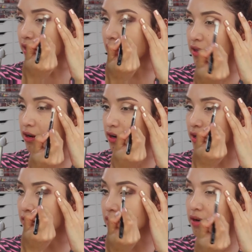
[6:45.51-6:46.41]
the color
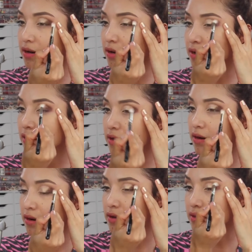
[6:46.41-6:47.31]

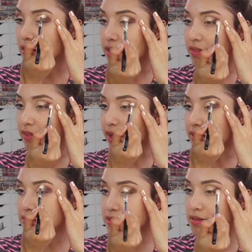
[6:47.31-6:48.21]
like
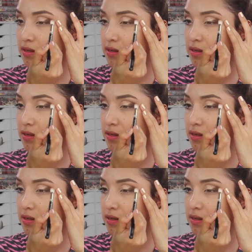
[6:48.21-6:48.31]
that.